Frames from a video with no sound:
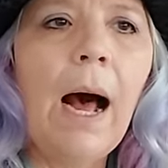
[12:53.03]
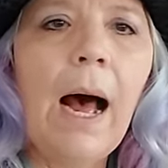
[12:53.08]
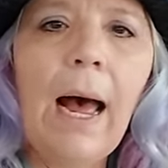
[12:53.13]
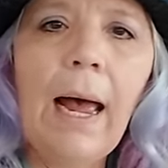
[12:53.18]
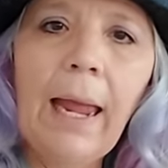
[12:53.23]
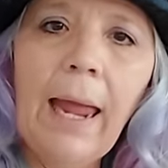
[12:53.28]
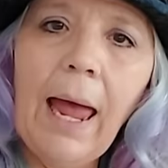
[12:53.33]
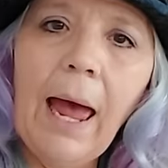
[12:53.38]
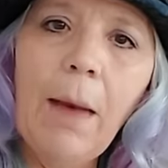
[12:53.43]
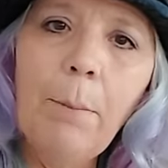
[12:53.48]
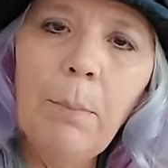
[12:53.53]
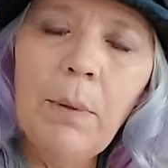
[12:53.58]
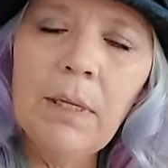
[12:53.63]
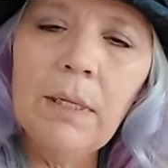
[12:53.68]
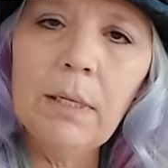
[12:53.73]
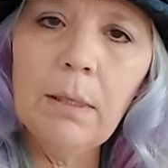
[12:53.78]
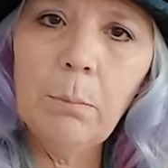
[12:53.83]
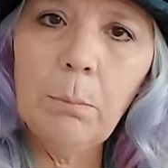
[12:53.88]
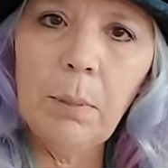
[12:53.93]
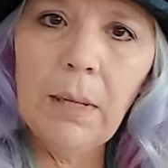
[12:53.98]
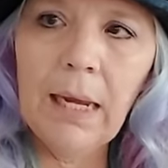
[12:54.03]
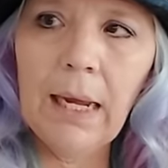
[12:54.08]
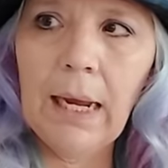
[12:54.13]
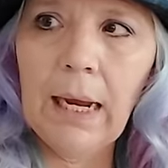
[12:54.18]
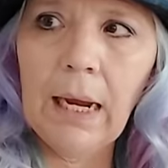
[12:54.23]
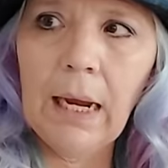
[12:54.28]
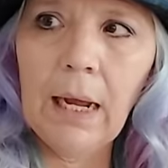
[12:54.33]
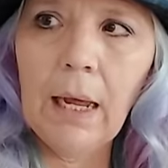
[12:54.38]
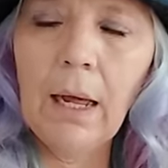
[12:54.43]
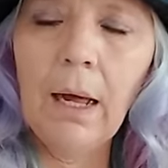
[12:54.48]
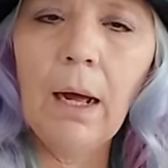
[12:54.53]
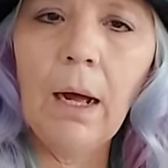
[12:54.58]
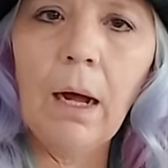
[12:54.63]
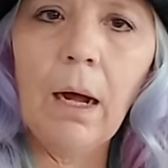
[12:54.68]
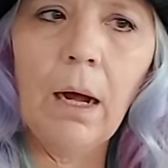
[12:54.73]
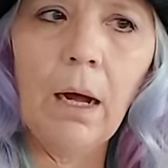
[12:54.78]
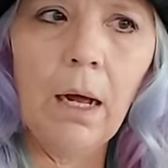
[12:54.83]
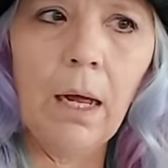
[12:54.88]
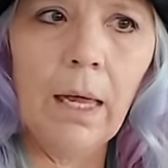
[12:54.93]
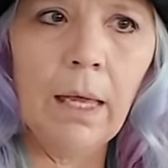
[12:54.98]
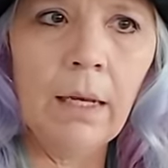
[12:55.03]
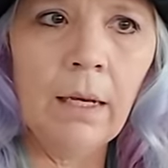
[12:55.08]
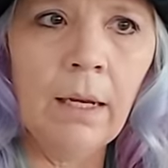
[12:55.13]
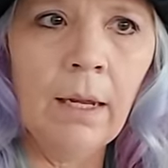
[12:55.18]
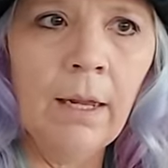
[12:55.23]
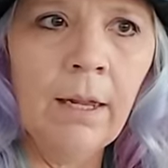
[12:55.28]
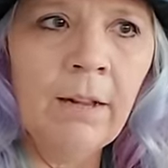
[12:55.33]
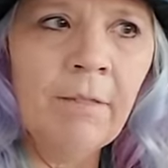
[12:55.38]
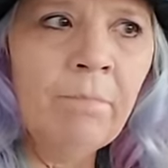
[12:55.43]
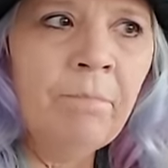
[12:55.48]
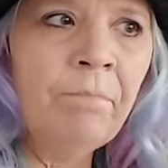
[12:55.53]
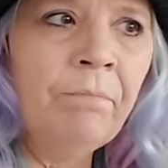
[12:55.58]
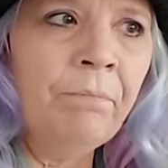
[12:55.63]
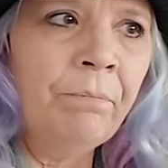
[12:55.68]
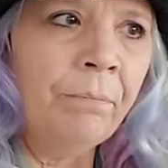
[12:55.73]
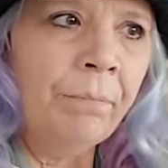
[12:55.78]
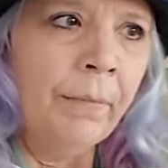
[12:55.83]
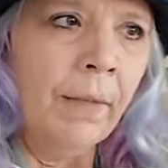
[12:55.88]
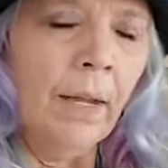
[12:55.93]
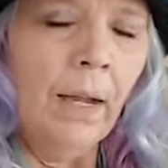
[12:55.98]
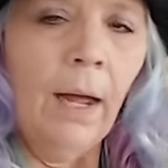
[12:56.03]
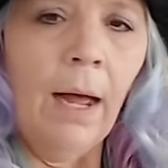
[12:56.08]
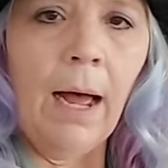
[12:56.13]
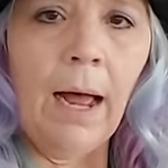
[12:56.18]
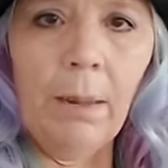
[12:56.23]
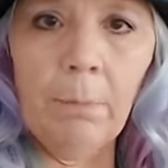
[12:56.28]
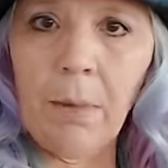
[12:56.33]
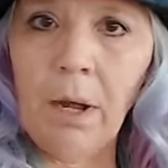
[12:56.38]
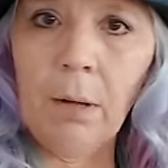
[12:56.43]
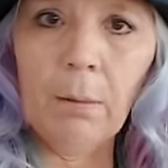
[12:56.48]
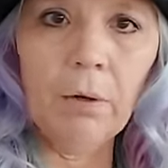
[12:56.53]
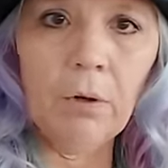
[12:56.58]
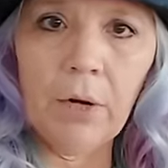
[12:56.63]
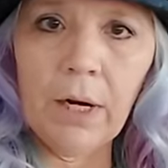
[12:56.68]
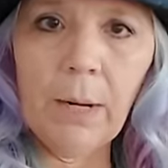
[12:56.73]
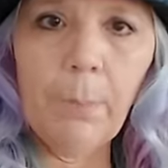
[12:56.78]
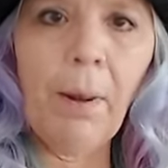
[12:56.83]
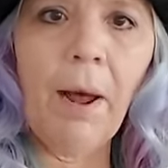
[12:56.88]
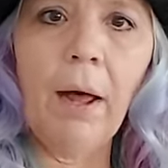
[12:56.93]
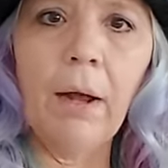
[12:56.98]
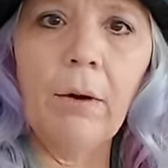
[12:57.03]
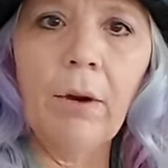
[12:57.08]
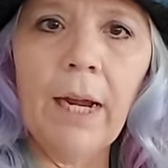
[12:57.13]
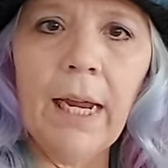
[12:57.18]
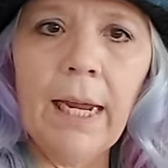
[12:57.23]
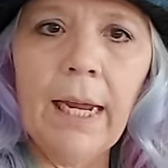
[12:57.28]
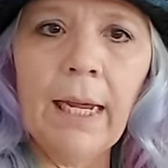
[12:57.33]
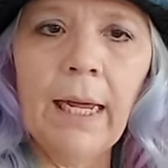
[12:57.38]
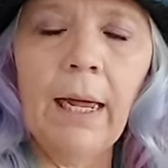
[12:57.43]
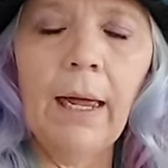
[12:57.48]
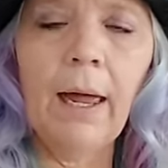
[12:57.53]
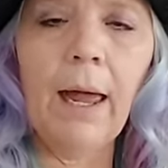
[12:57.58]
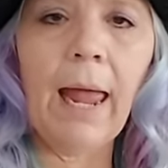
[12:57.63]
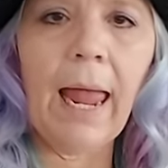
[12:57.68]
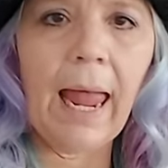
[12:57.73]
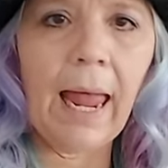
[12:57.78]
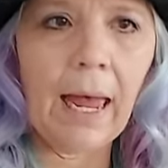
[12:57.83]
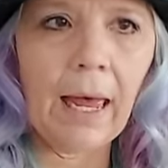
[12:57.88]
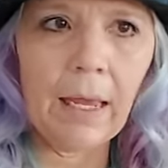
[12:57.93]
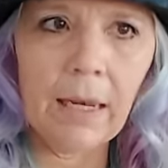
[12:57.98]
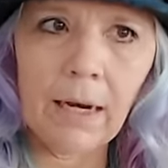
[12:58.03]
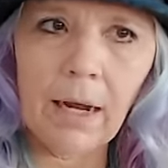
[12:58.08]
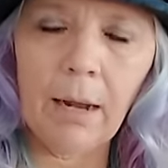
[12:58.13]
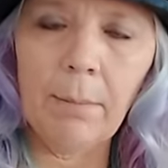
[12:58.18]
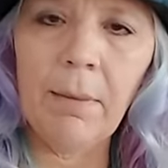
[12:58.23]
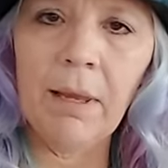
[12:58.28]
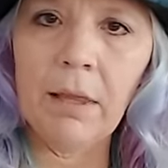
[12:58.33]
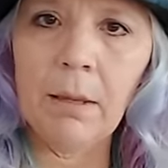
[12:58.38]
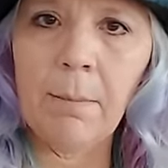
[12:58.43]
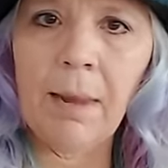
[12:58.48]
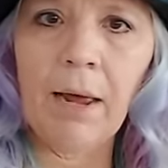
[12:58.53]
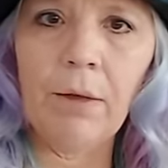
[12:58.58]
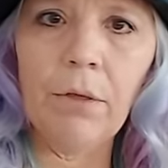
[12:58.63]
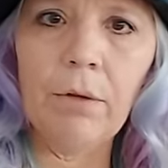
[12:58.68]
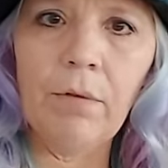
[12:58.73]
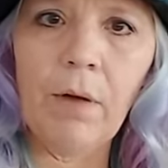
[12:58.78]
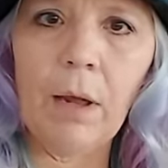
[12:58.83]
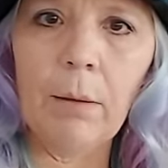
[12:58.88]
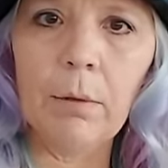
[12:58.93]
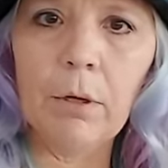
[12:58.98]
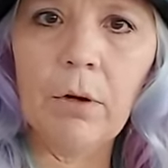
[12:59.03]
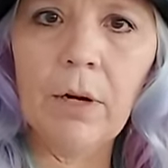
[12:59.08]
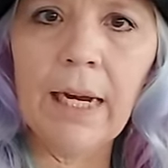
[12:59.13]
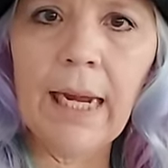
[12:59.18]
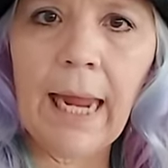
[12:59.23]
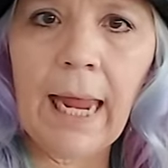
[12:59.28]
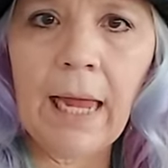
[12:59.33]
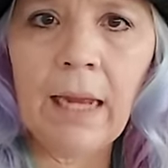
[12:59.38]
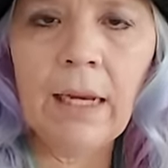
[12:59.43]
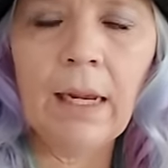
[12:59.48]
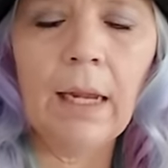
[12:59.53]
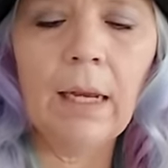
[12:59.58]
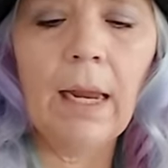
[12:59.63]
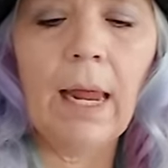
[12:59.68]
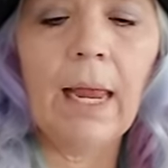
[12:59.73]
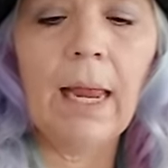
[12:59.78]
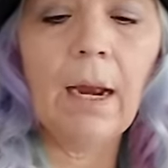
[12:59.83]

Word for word: I happen to be on, I'm Hobble Creek Pottery, and I'm at the mouth of Hobble Creek Canyon.